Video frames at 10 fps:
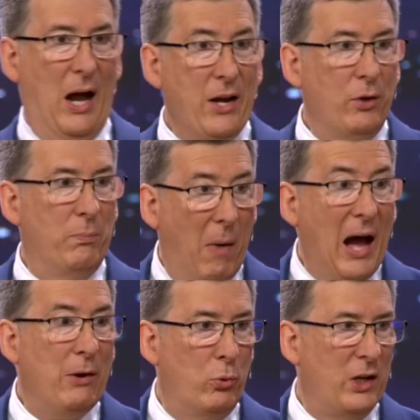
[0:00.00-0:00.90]
I know
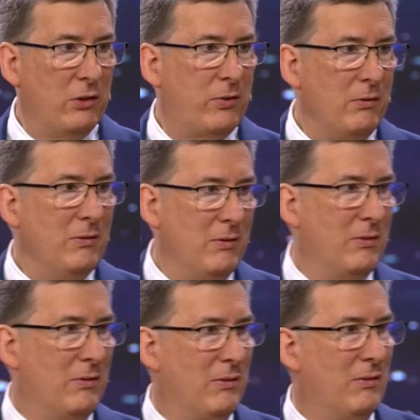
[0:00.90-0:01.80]
my reason.
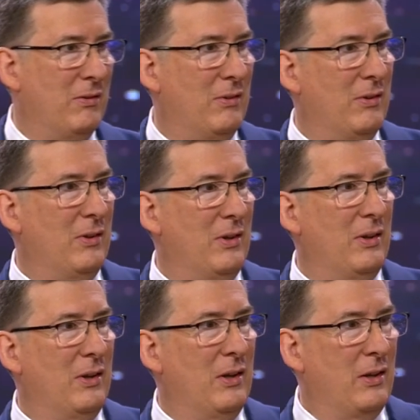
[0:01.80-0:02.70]

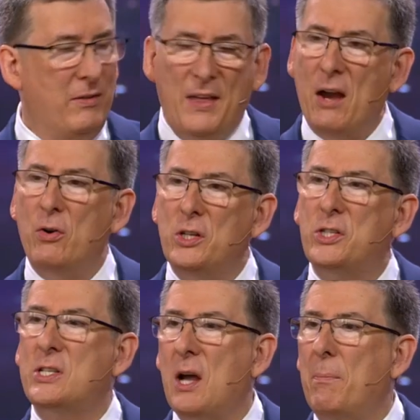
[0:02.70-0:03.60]
There
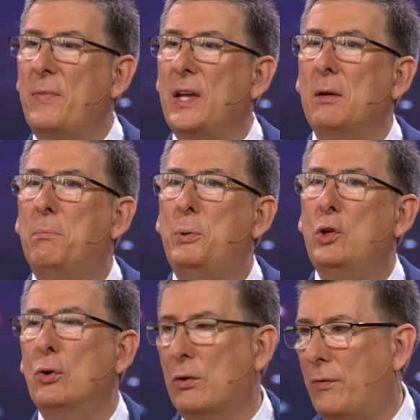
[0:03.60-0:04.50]
is something
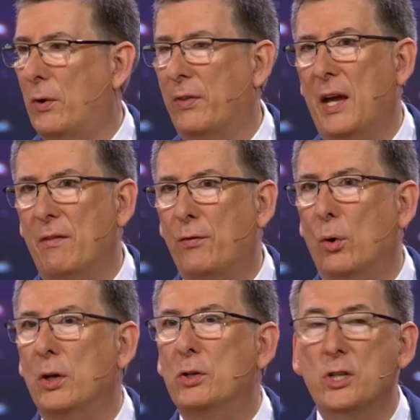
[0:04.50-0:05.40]
beautiful there
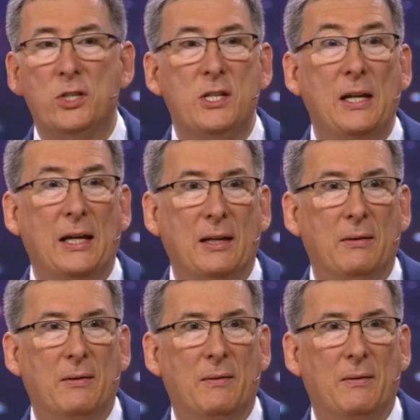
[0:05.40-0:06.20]
for you to see